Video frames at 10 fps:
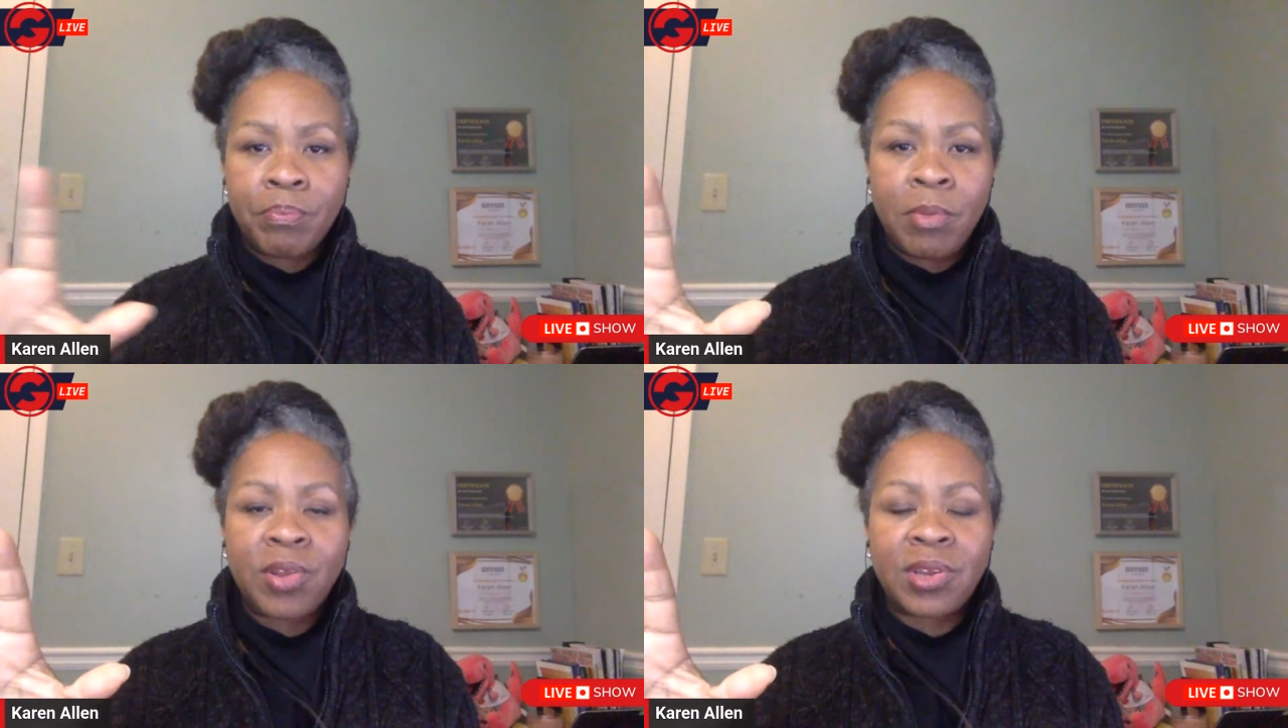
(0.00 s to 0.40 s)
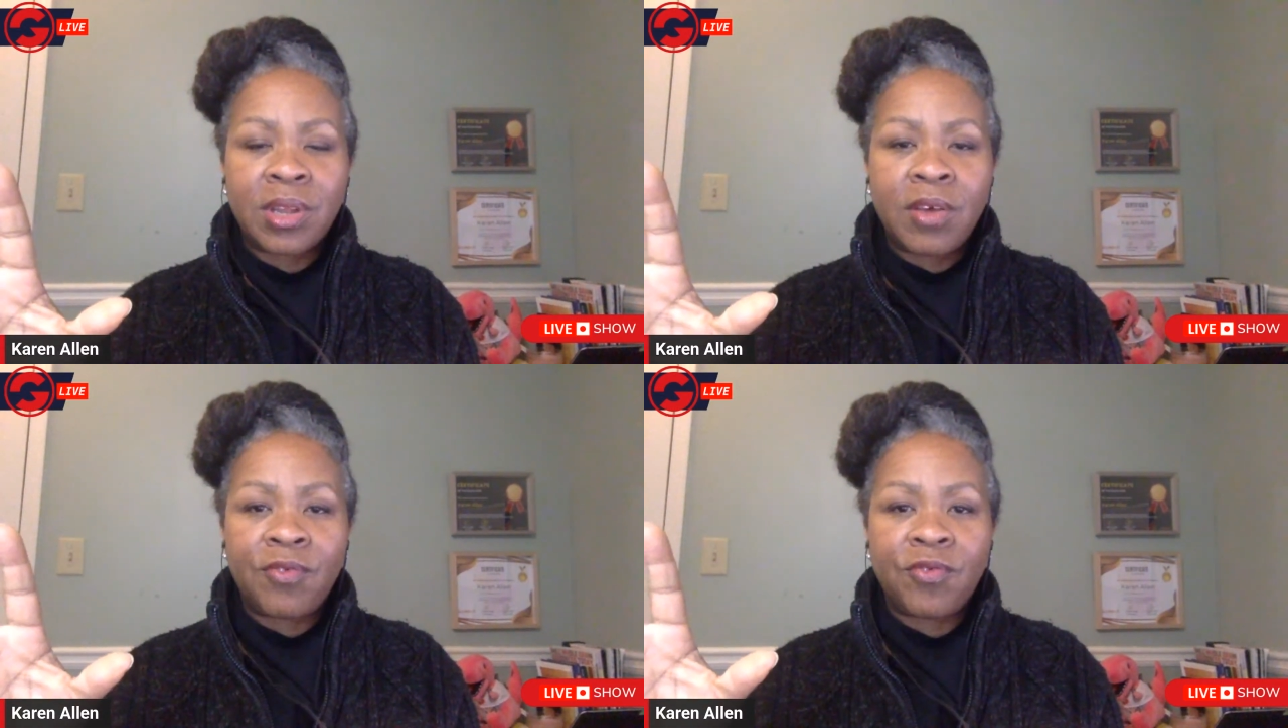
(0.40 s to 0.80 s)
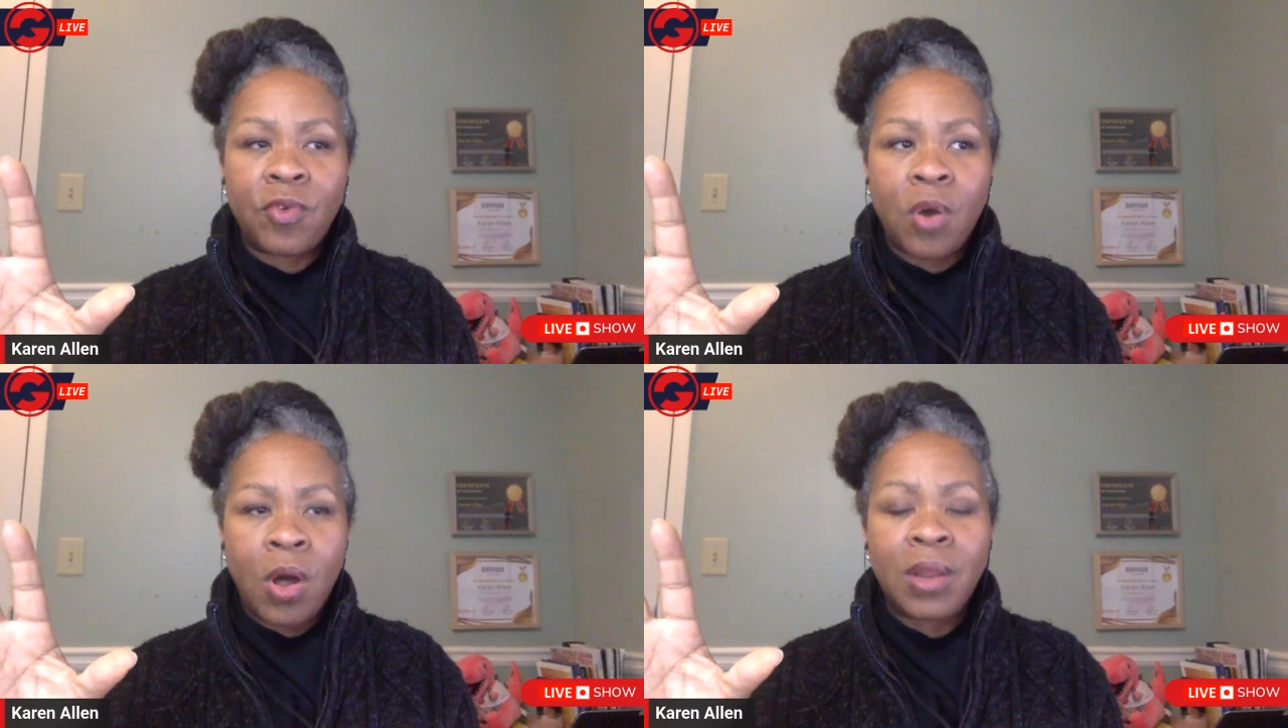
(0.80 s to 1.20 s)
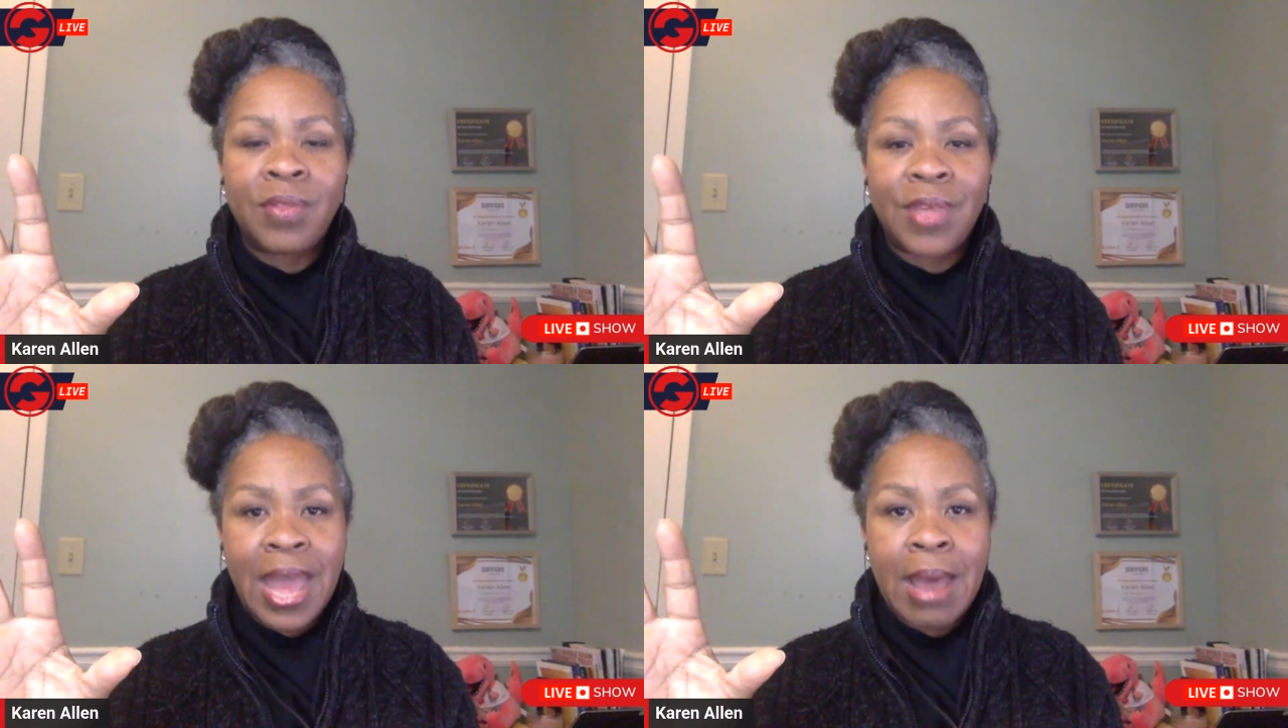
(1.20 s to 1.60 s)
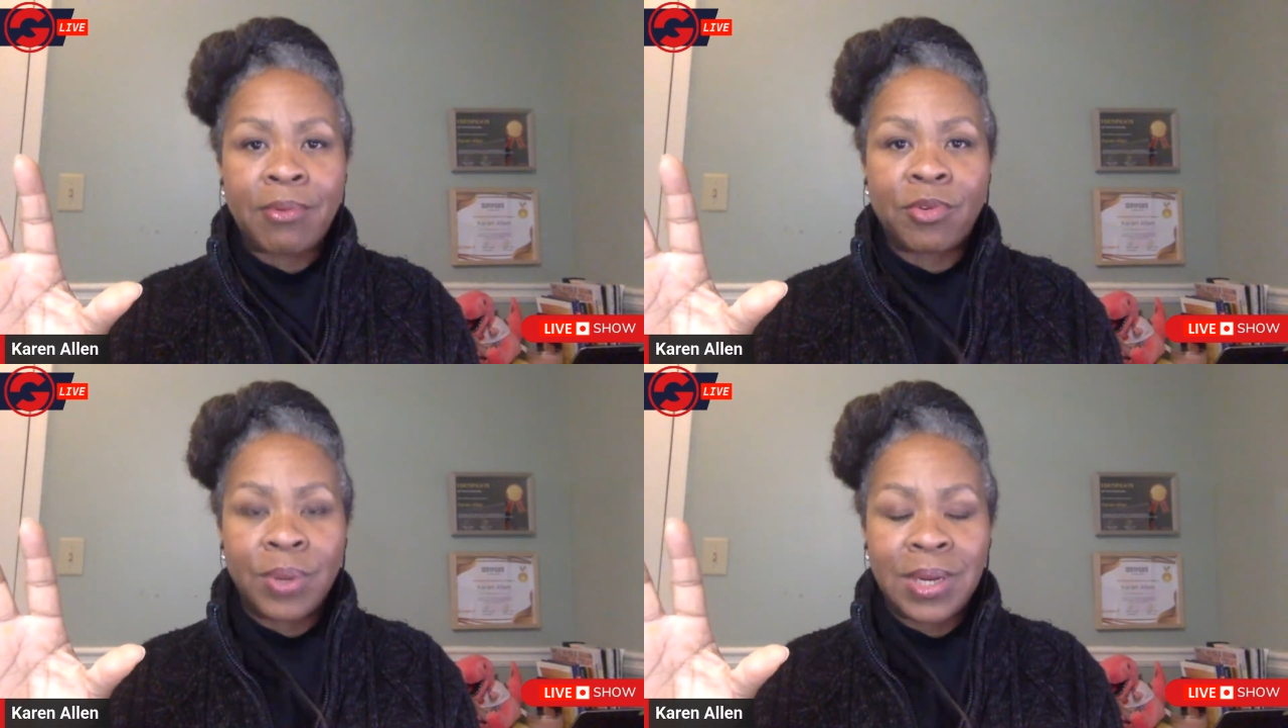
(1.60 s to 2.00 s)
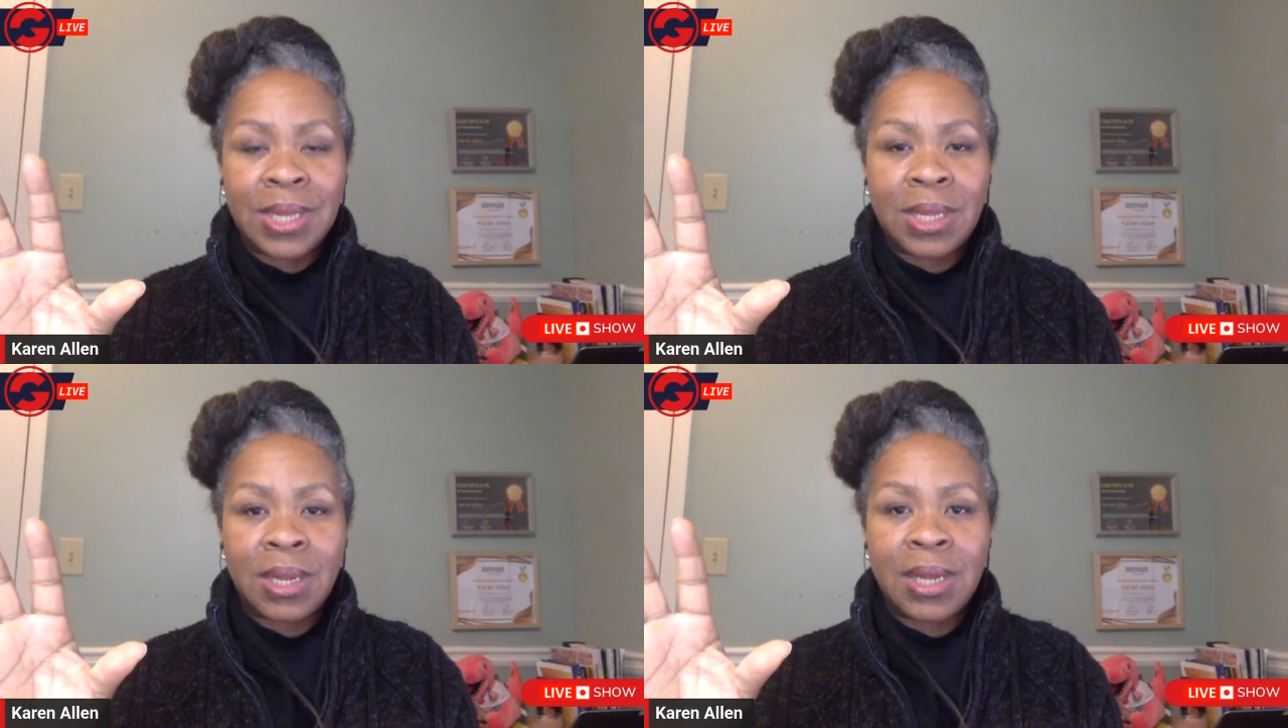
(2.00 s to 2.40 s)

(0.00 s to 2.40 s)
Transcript: most of all of the apps we did